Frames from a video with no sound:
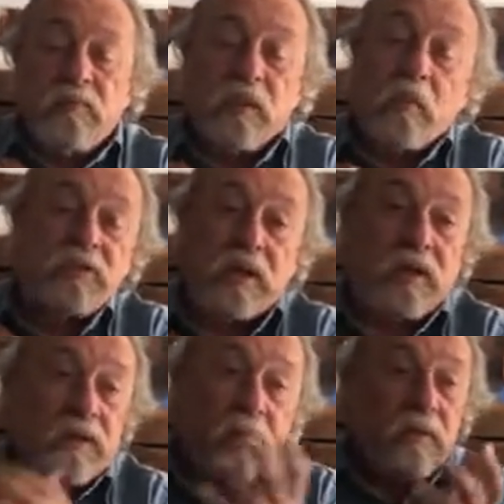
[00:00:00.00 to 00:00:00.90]
But it wasn't,
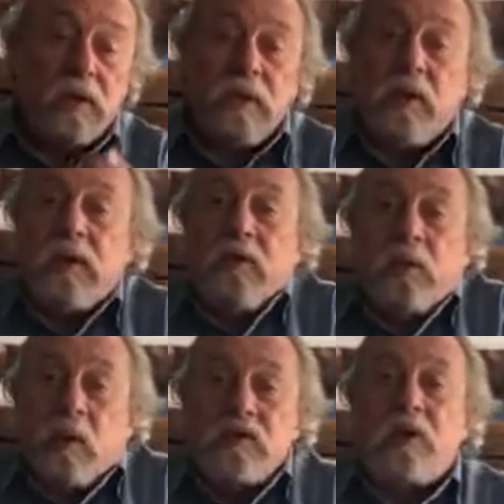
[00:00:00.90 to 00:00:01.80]

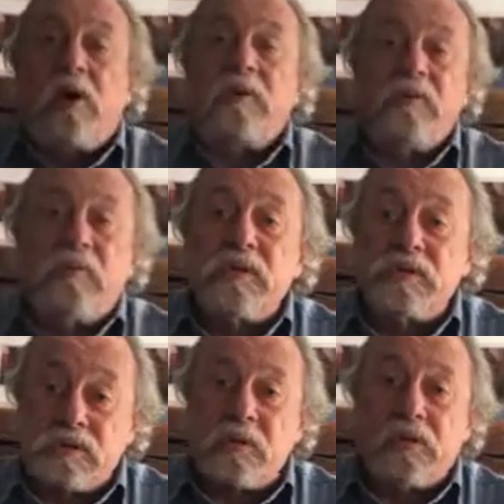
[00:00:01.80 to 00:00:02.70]
it wasn't a Harvard
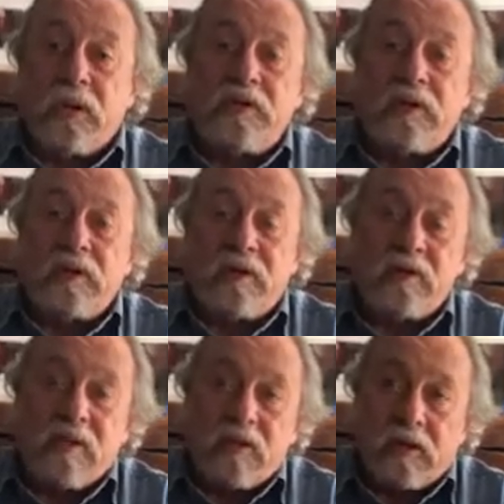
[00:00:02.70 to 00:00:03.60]
Business School idea.
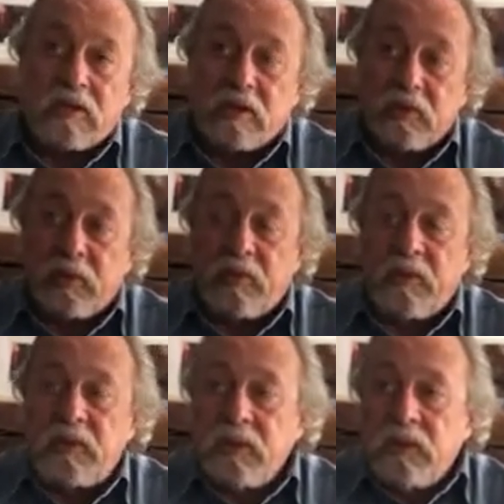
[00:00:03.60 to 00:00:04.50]
I think it's a little
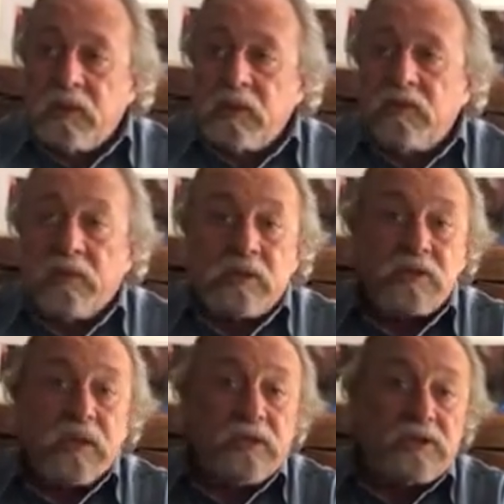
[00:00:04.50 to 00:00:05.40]
bit of an
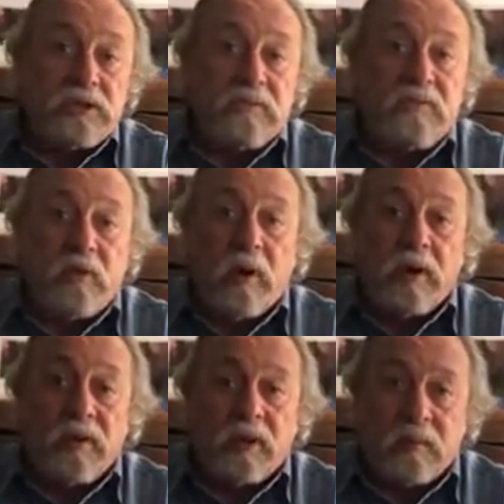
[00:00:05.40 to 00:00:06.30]
extension of who I
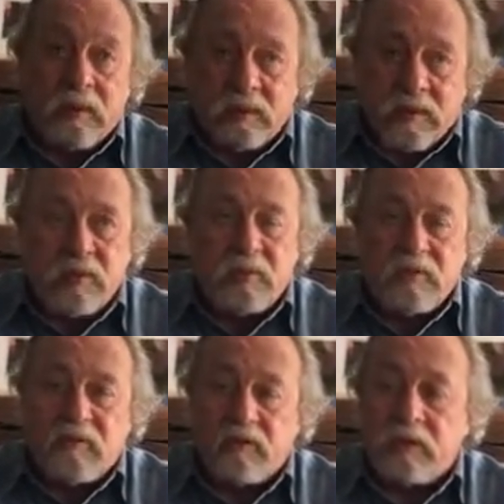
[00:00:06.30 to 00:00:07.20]
am. I tend to
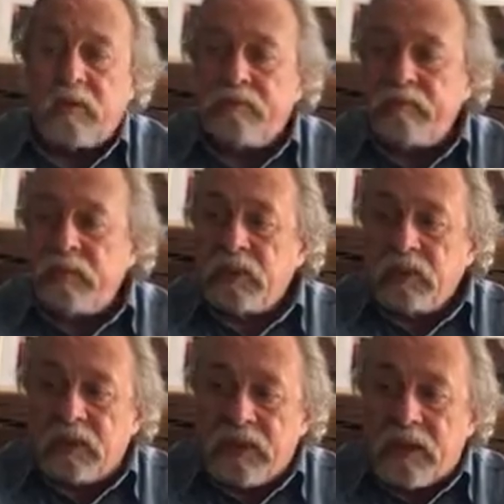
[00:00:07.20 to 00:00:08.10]
be very
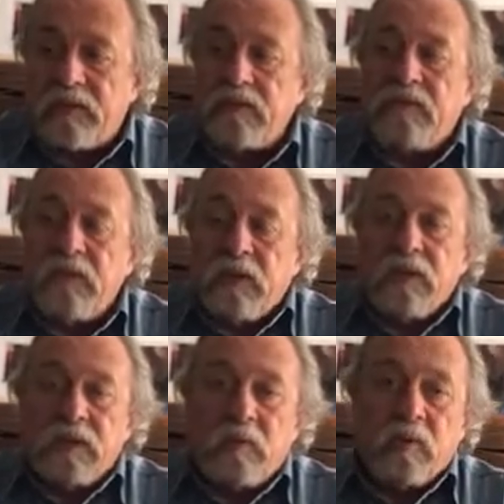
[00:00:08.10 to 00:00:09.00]
connective
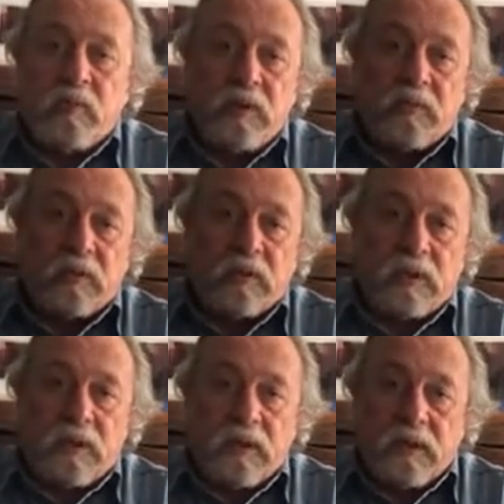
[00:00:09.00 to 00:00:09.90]
with
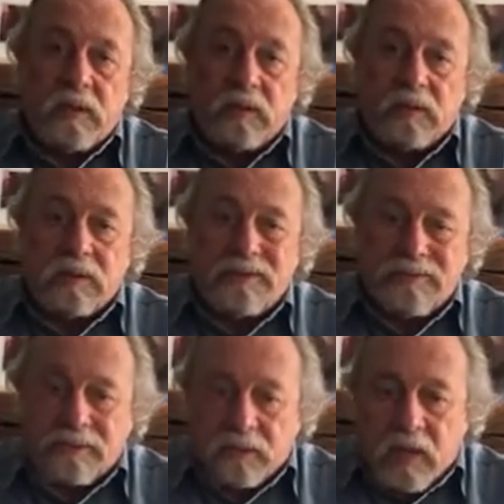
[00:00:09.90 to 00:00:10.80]
people.
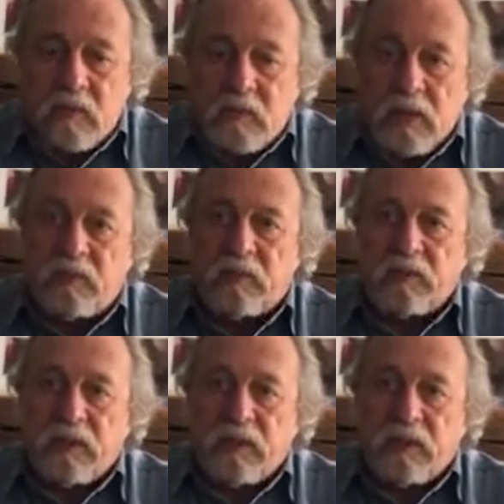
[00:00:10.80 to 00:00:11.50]
I like people.